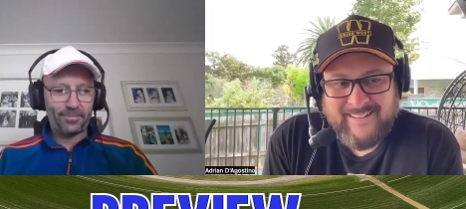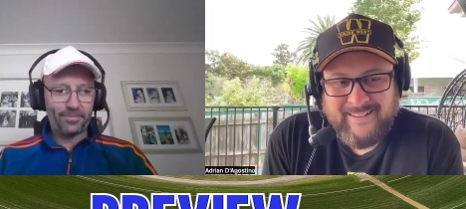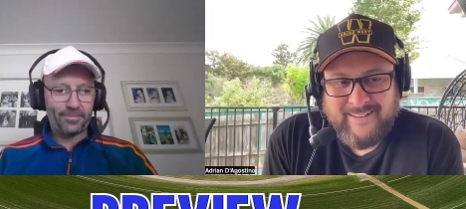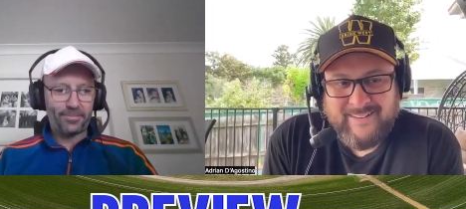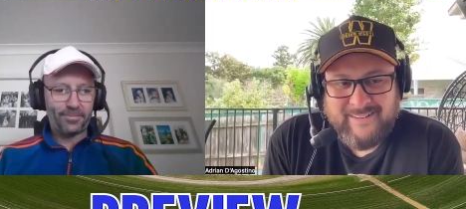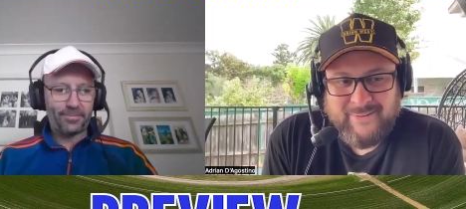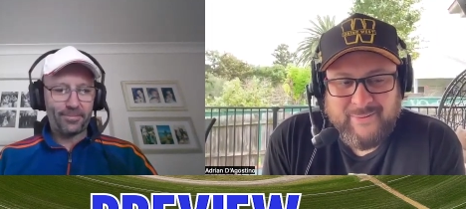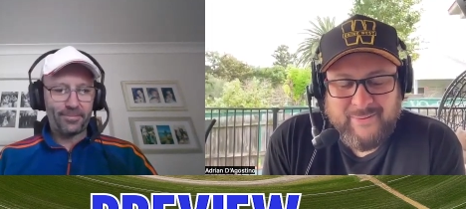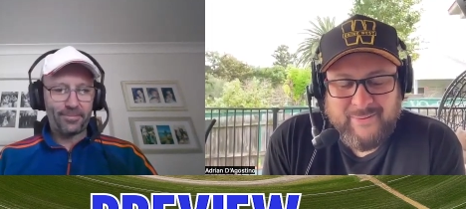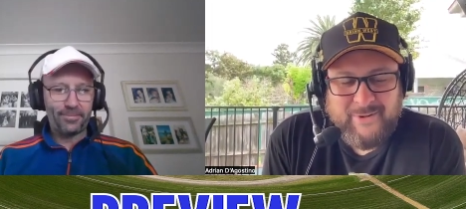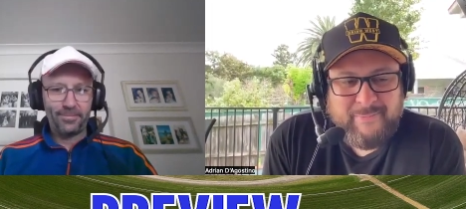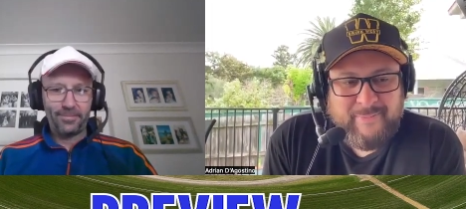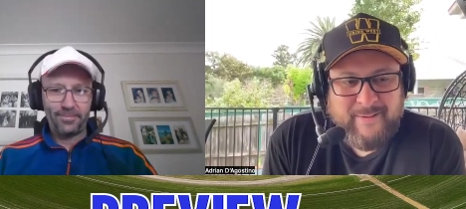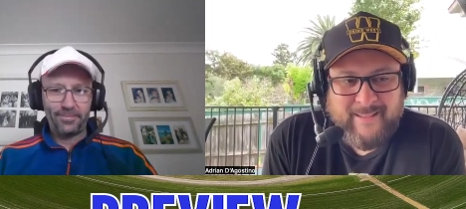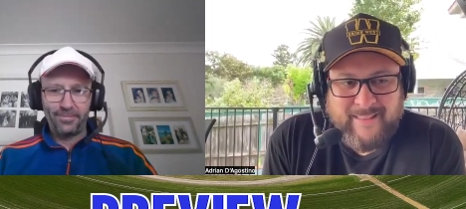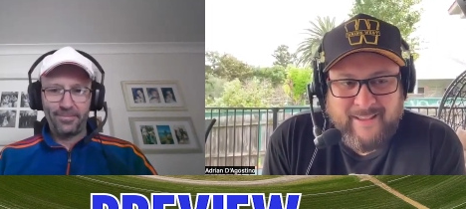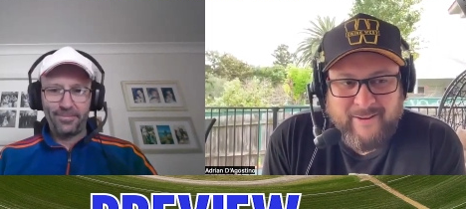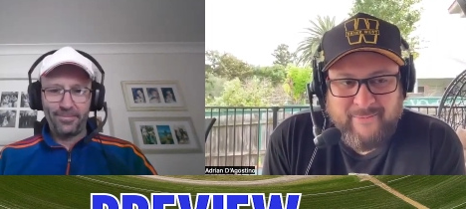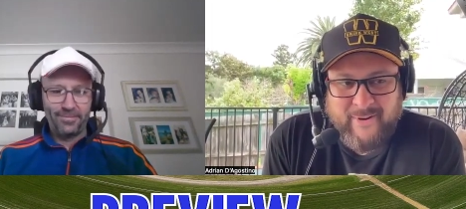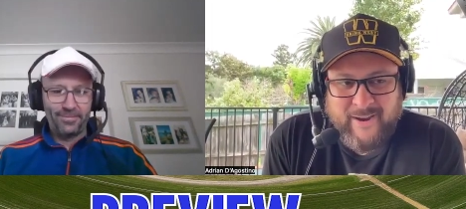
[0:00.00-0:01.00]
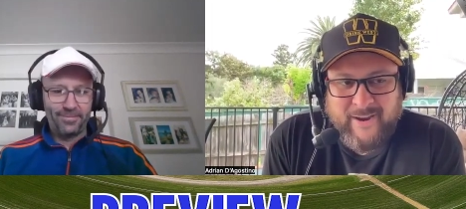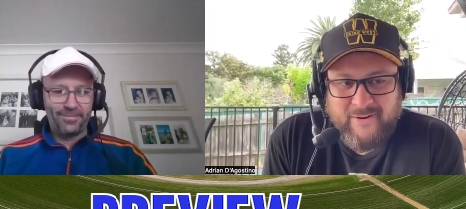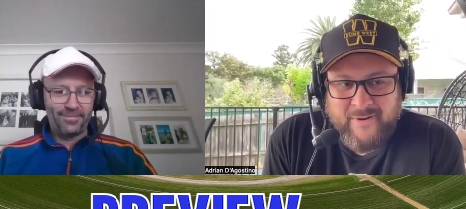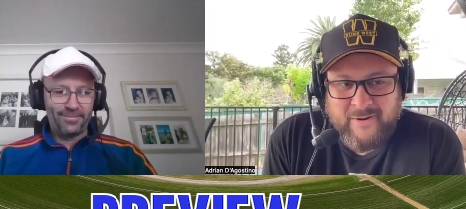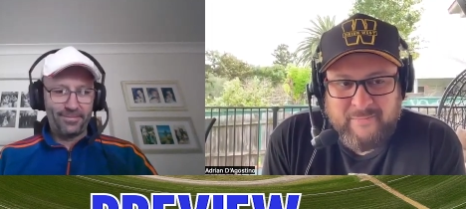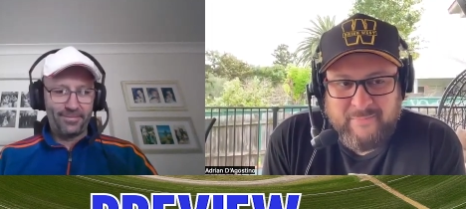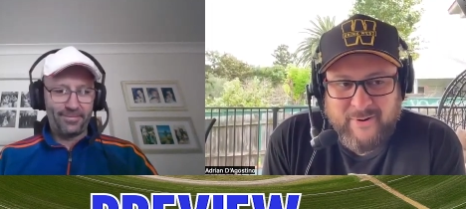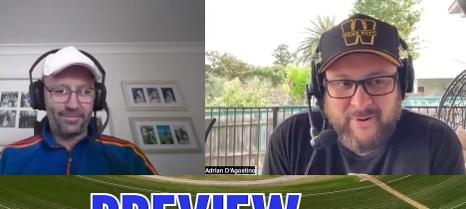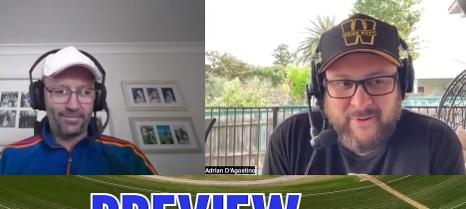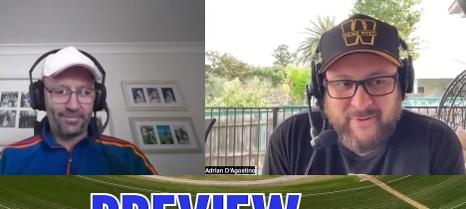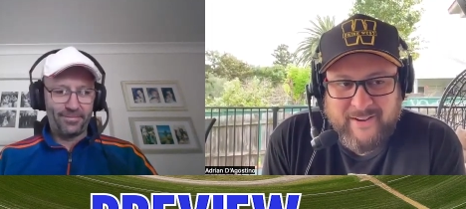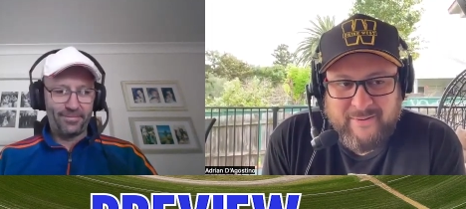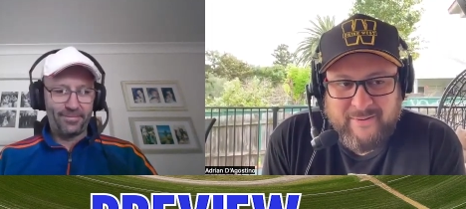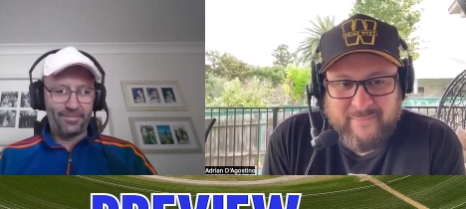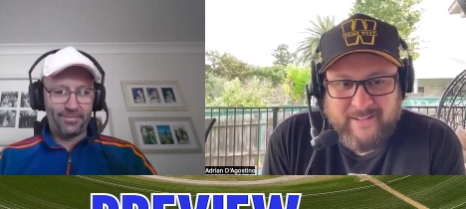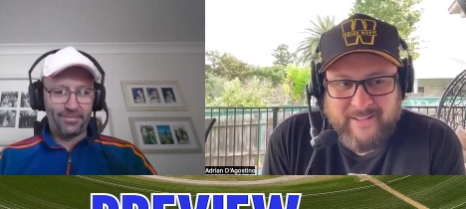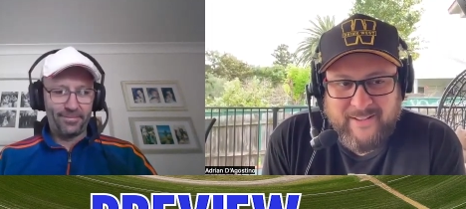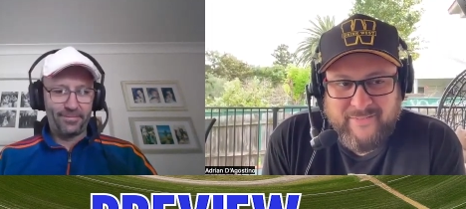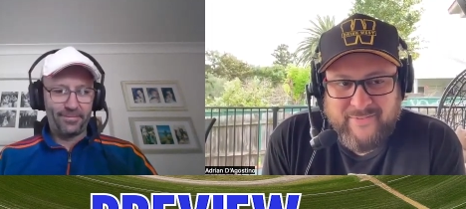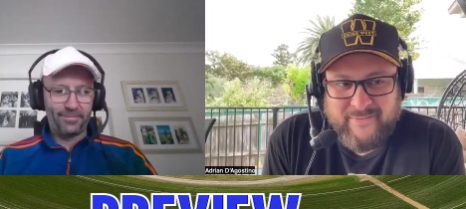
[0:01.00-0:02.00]
Speaker 1: what about that Randwick program?
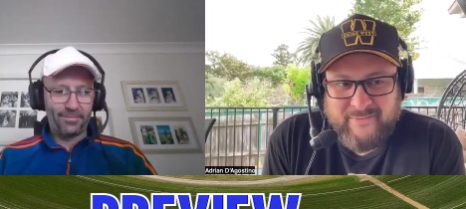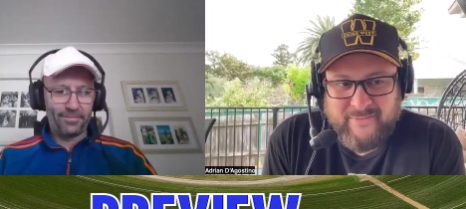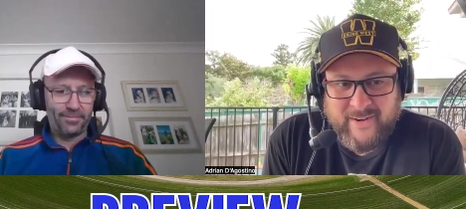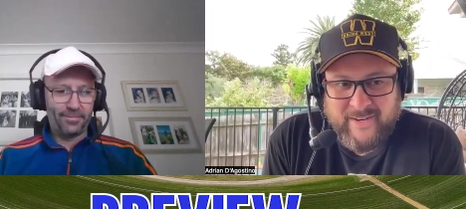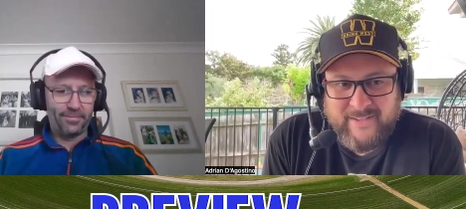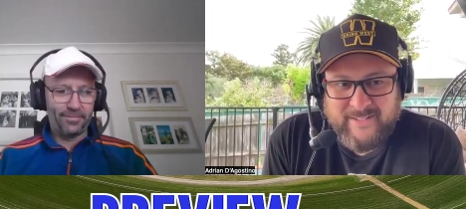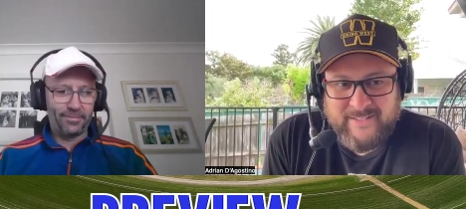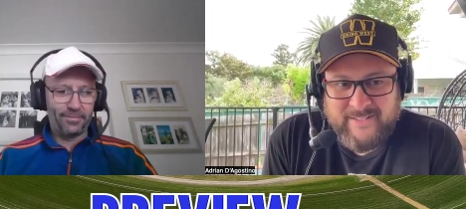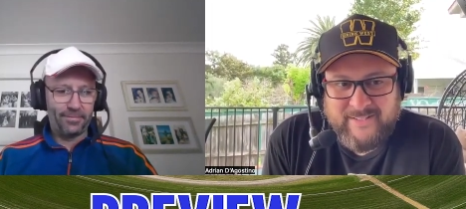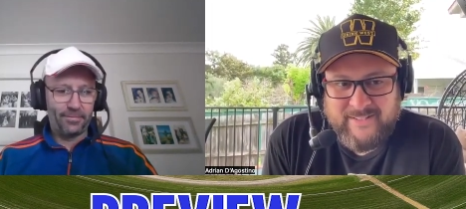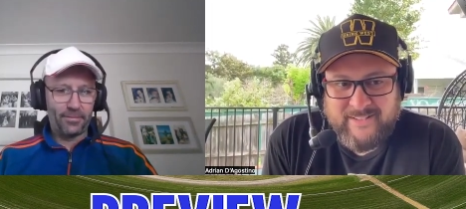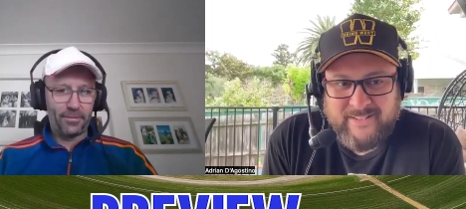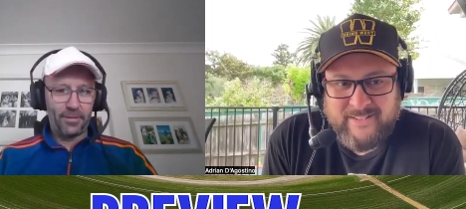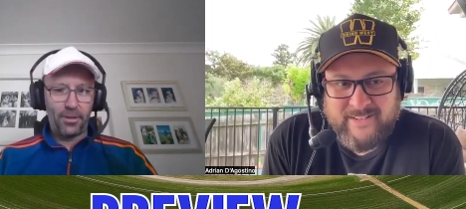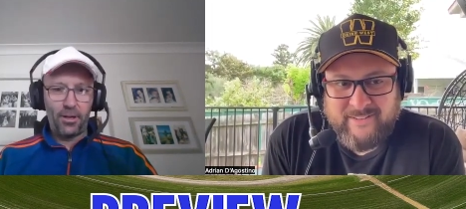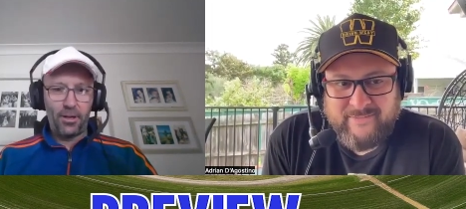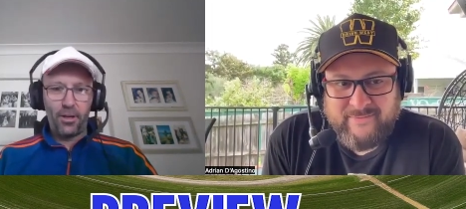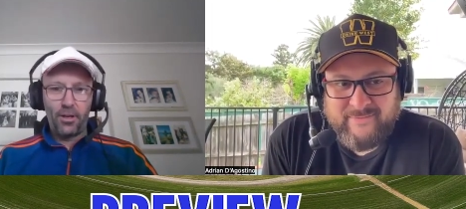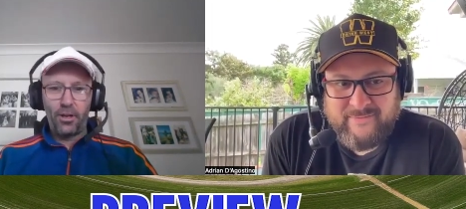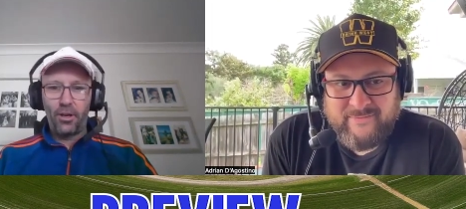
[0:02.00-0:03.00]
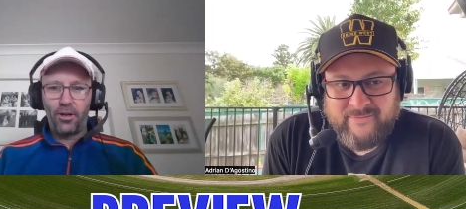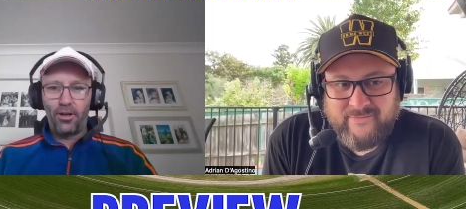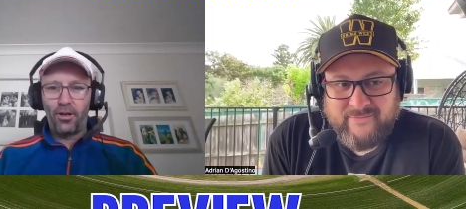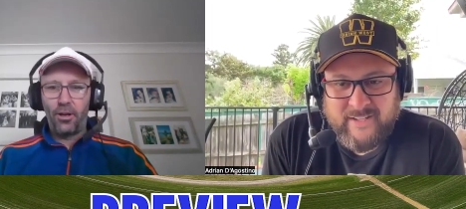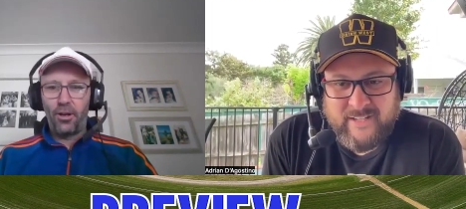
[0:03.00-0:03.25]
Eleven races, and that's